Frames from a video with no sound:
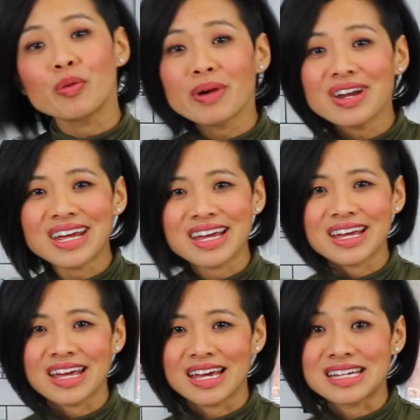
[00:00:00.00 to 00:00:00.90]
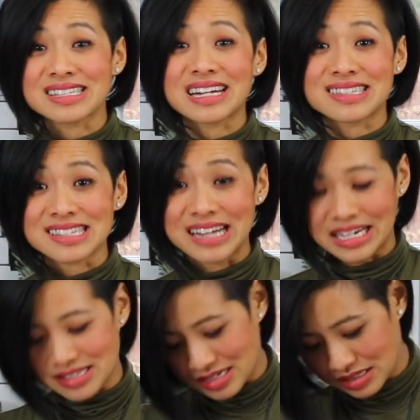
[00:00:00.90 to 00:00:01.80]
pudding is that it's
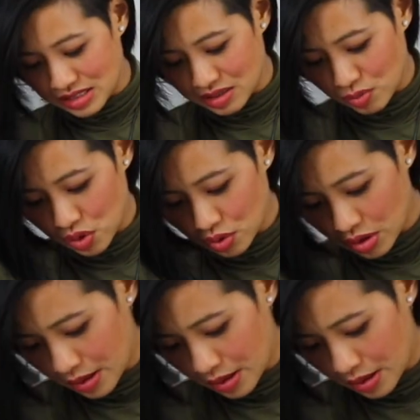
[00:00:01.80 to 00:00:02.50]
nice and smooth.